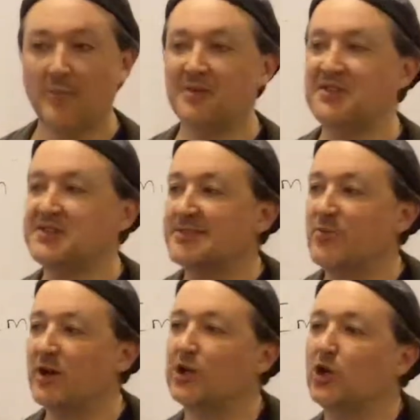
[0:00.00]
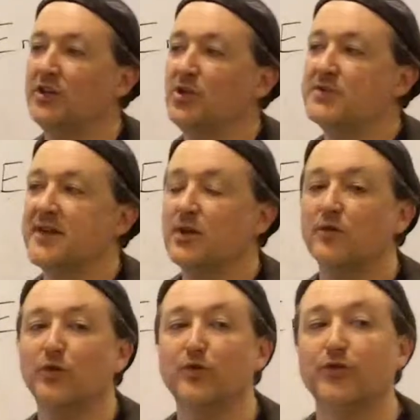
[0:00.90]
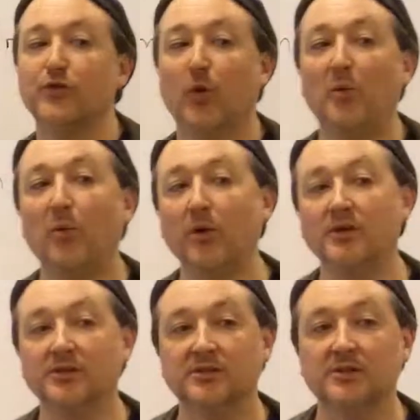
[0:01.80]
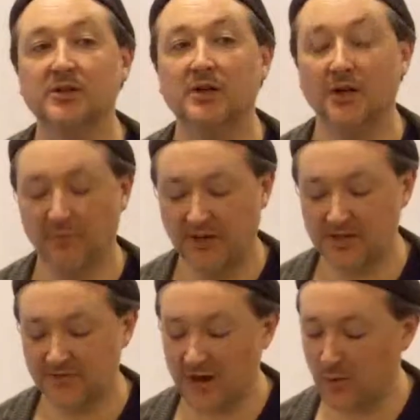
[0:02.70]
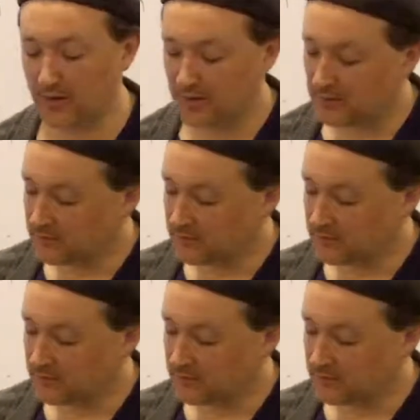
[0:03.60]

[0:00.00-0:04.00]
But this is where learning those intervals is so important. Because if I went...